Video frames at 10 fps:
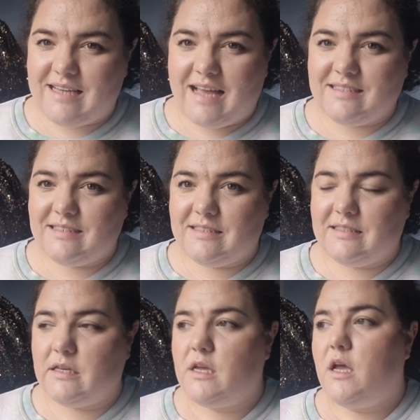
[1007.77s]

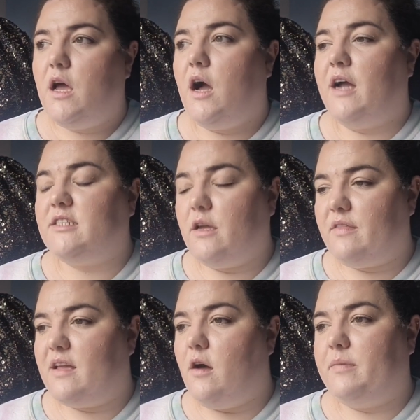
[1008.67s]
tests. I don't
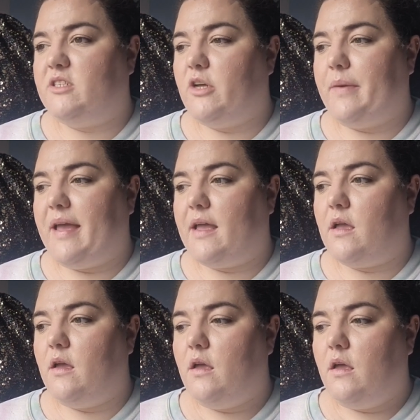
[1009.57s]
think I'll be
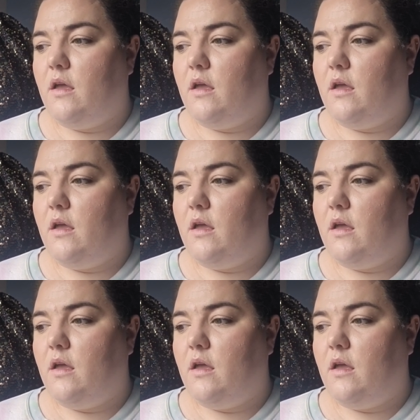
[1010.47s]
doing...